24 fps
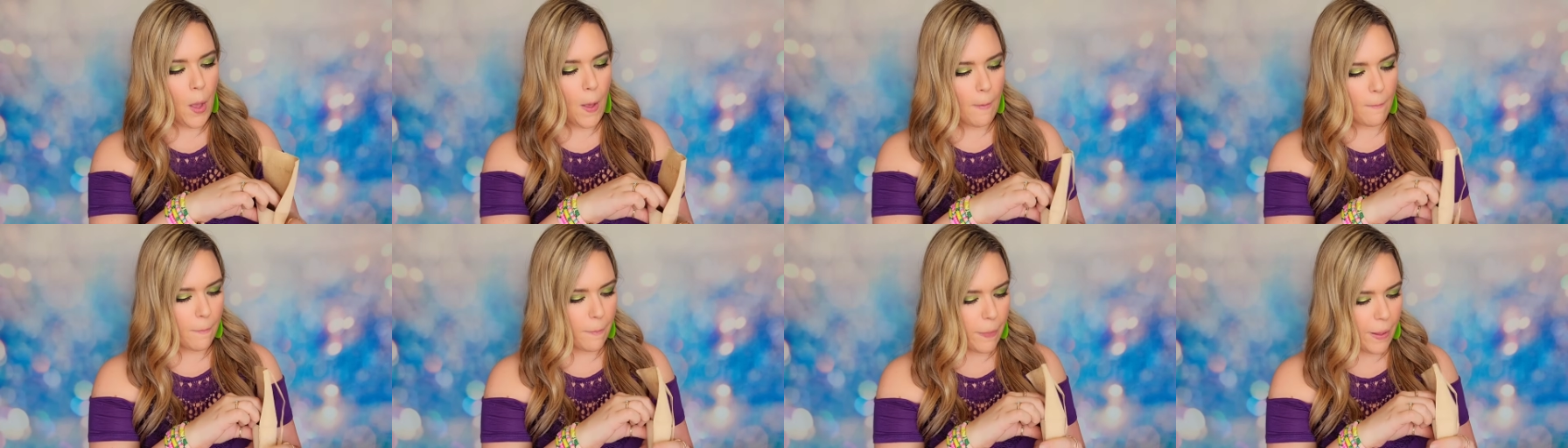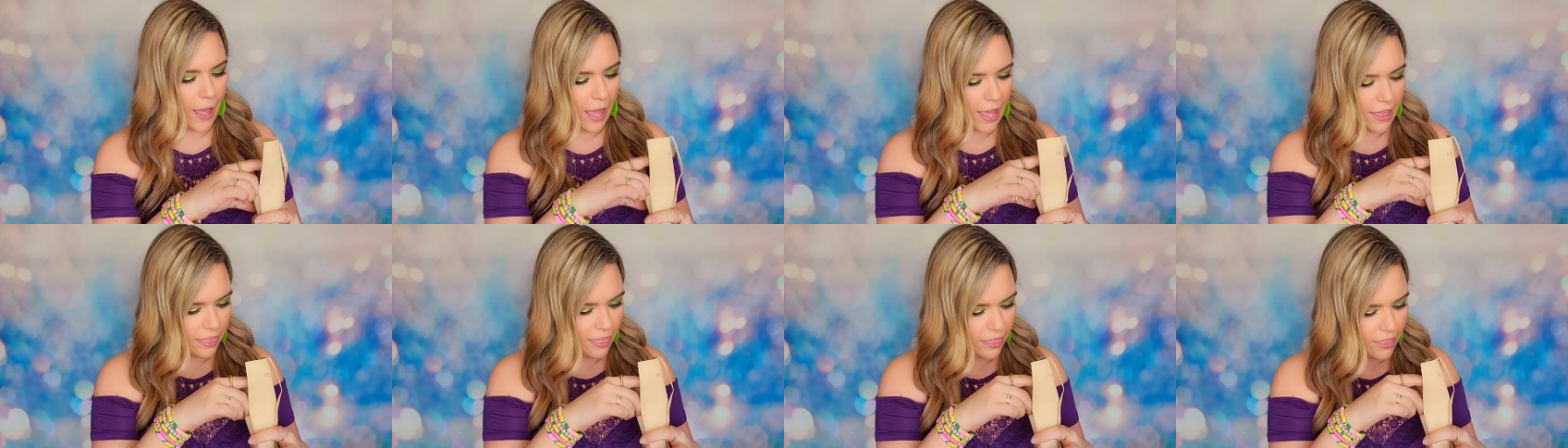
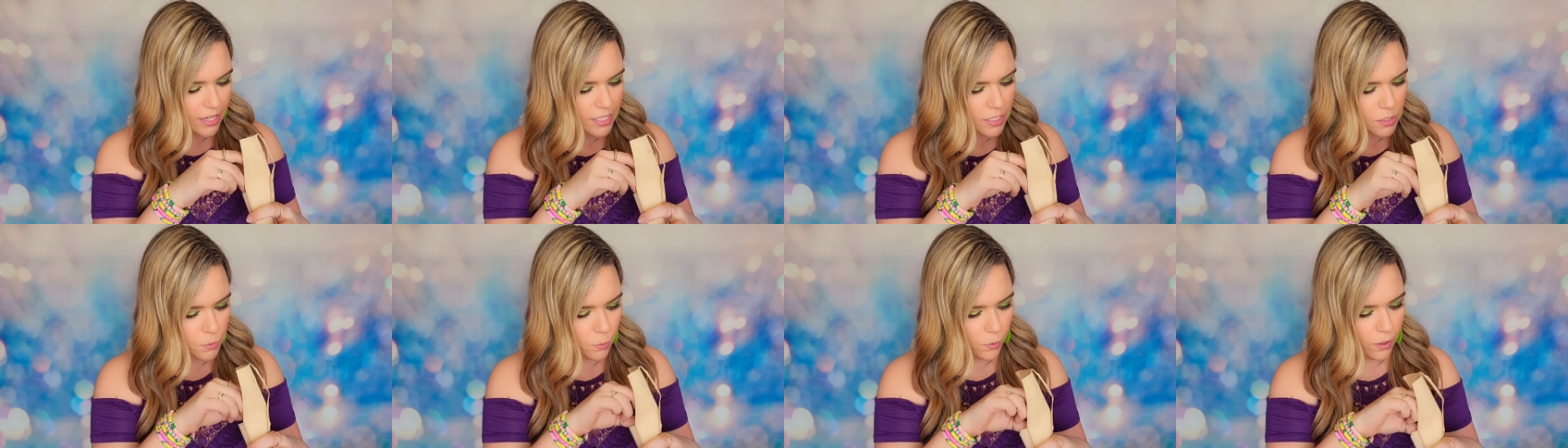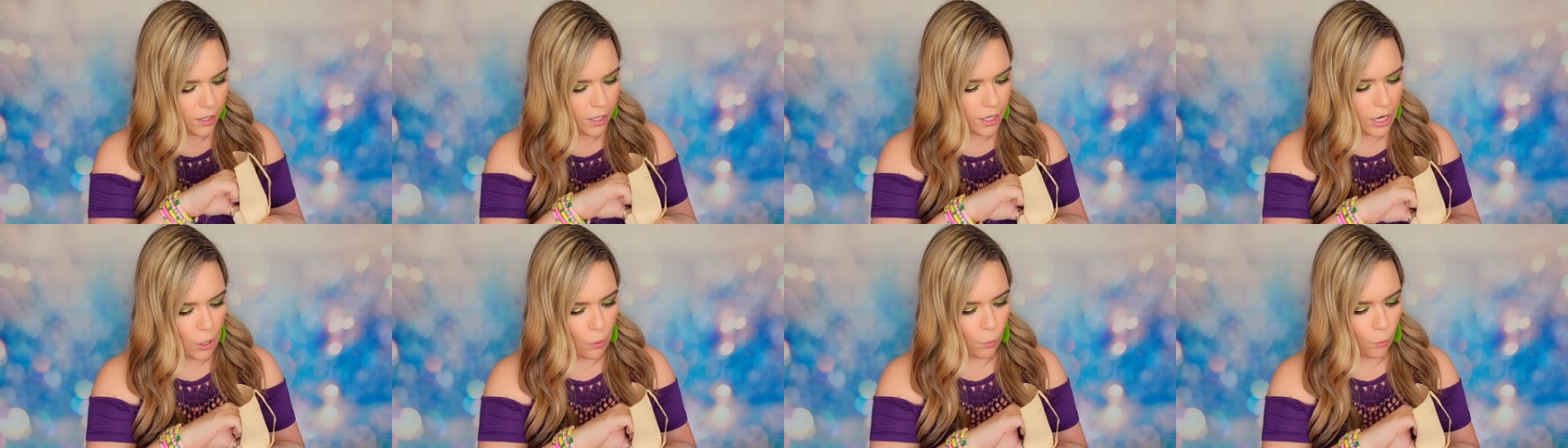but this
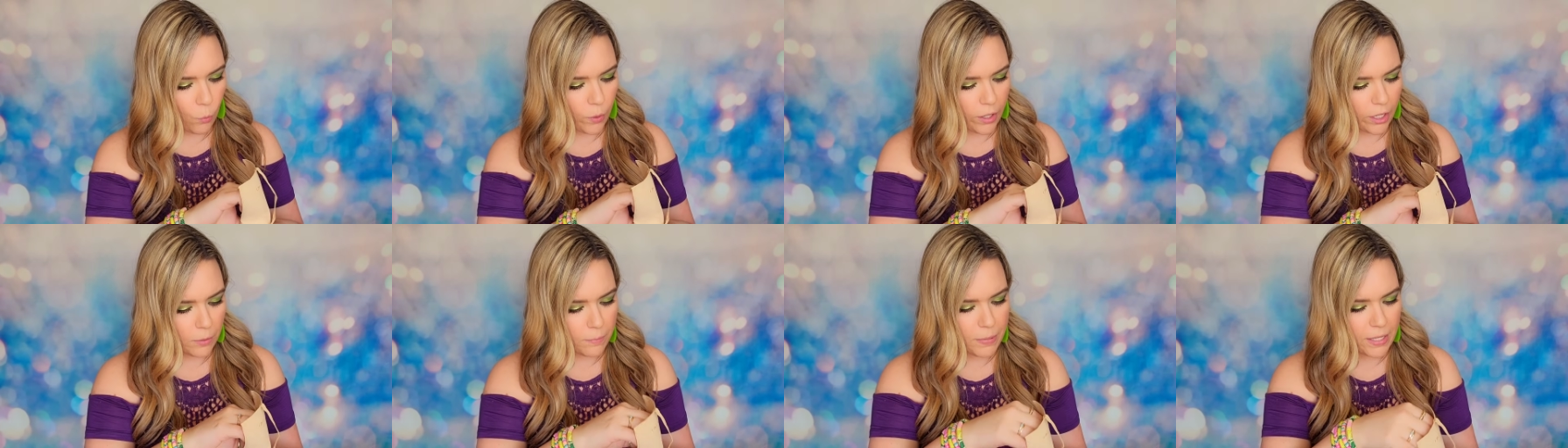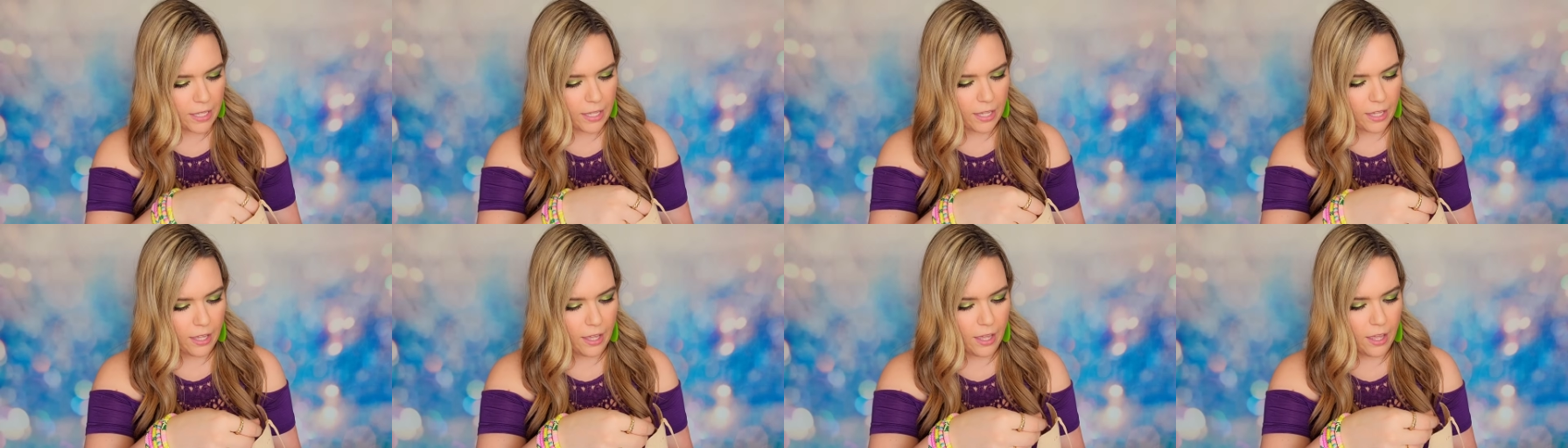one will
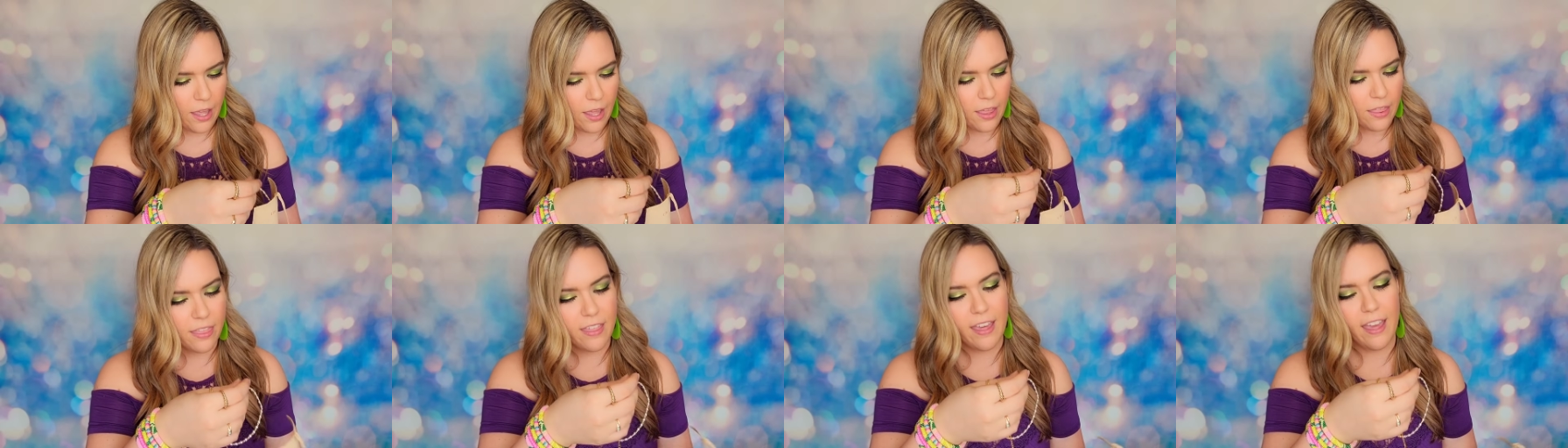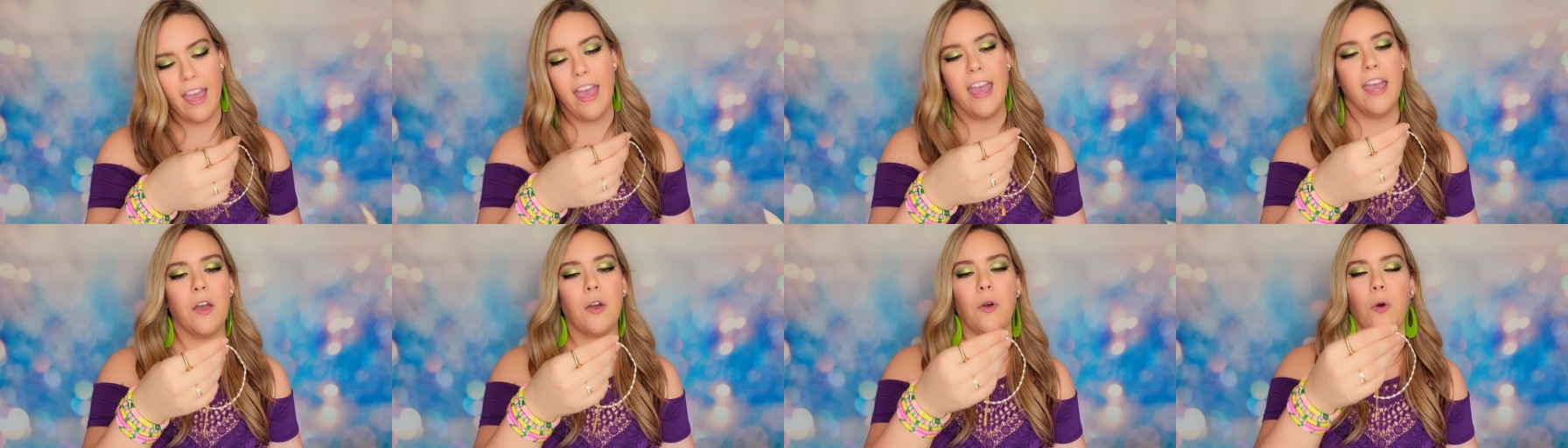be the
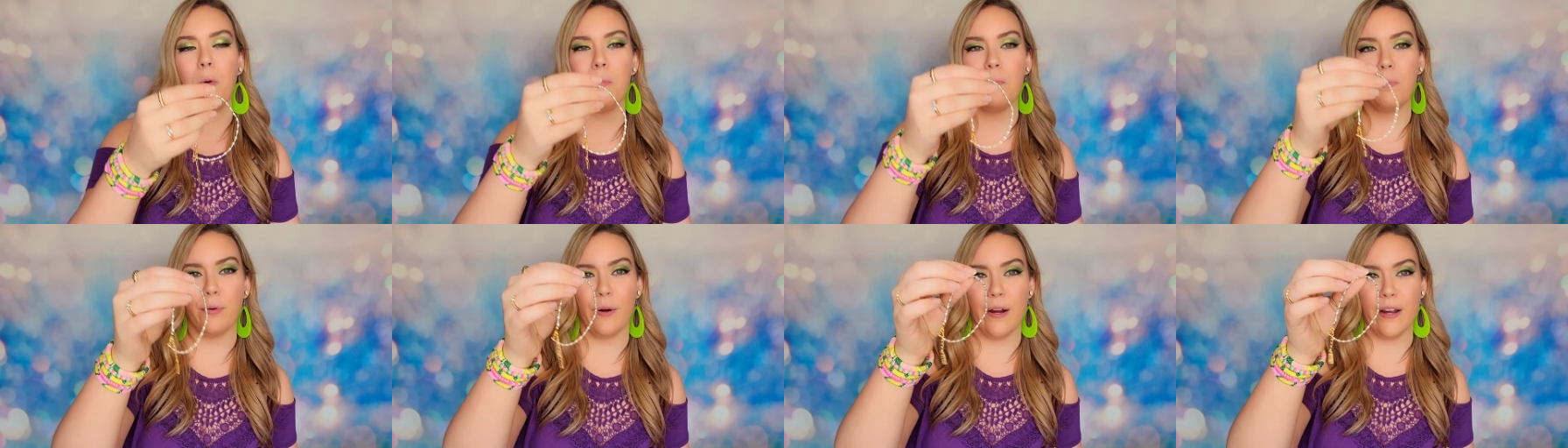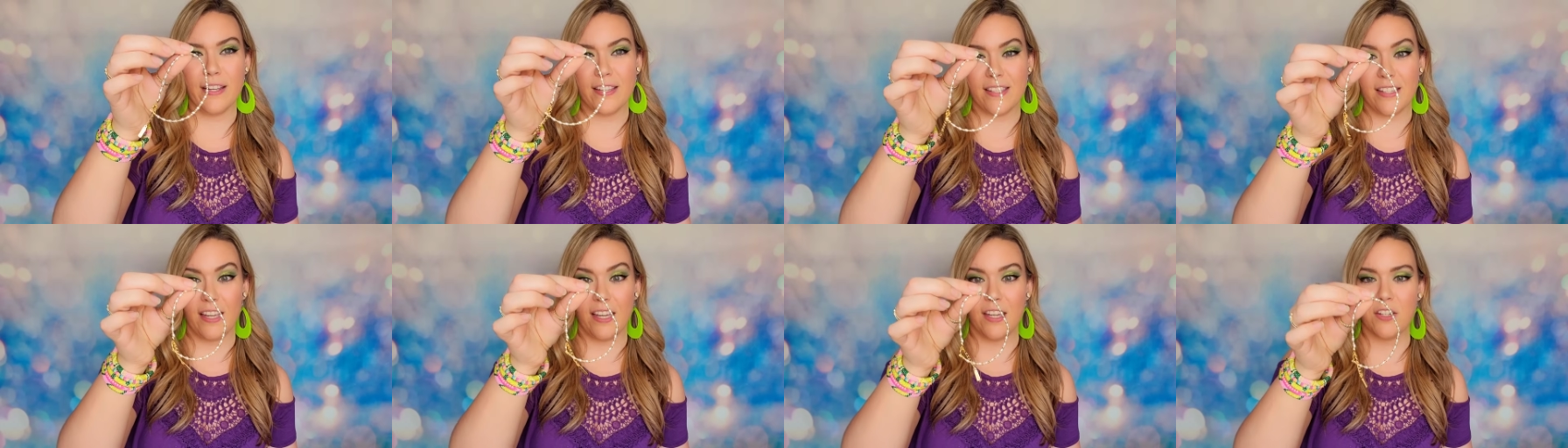ankle
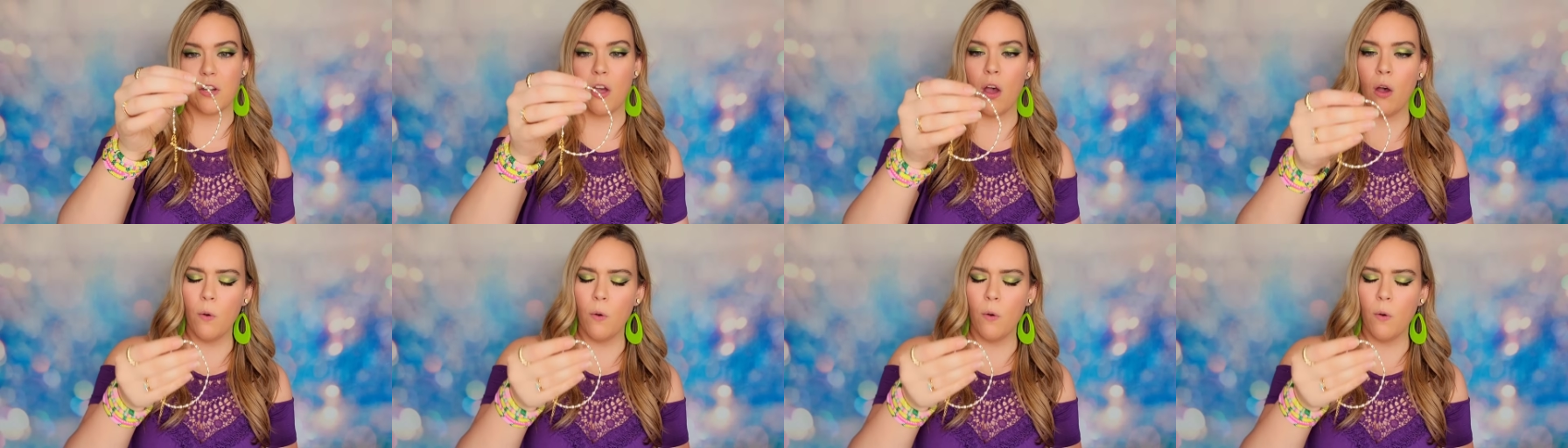bracelet.